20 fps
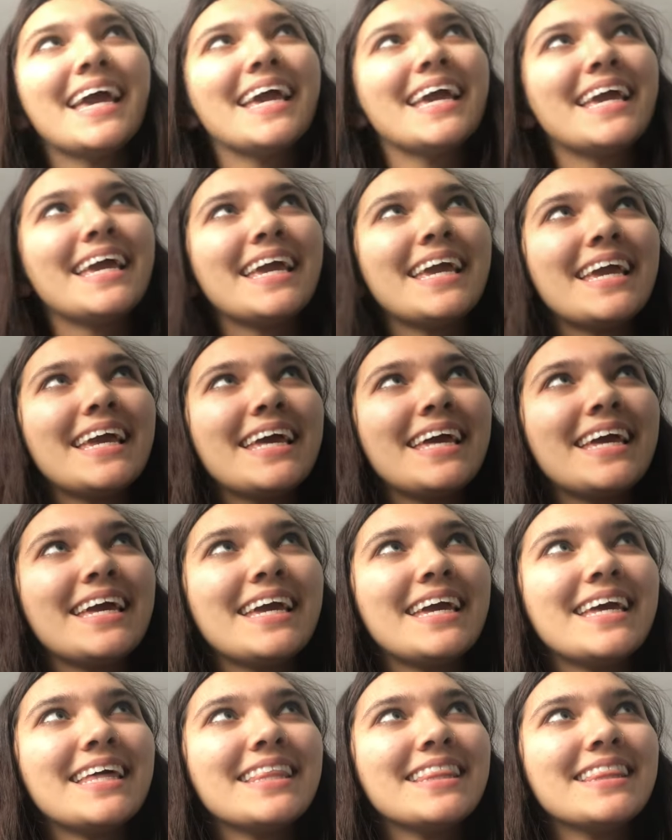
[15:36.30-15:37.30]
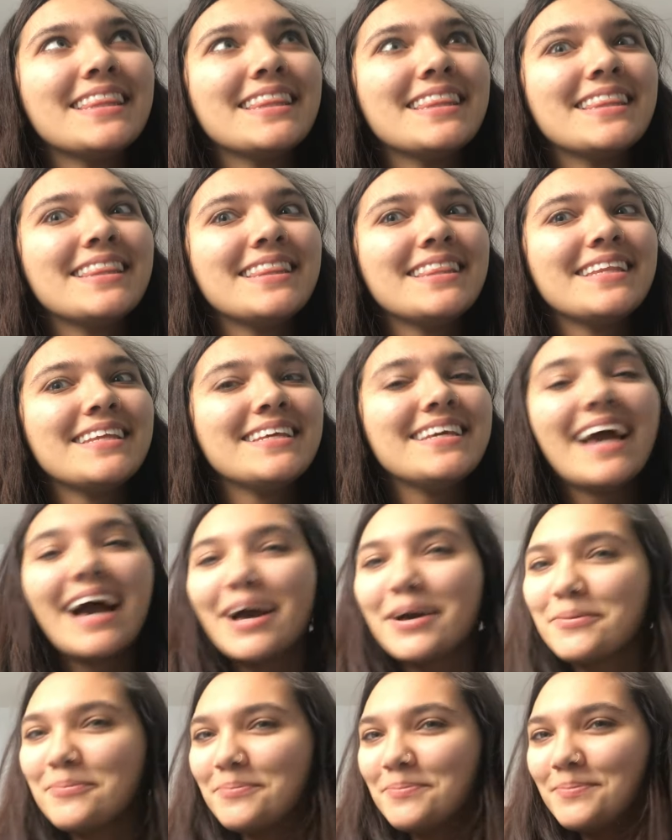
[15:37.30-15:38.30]
and
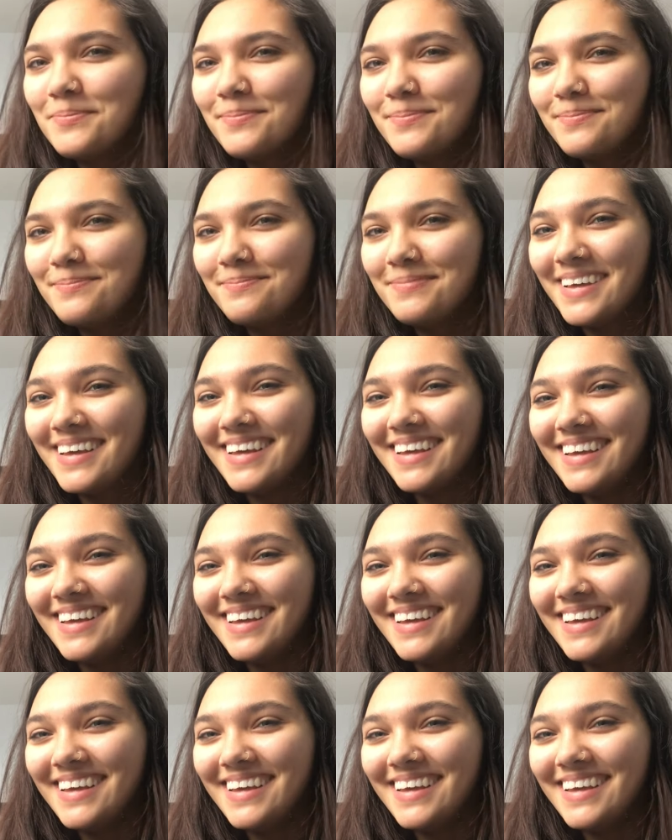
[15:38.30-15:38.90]
yeah.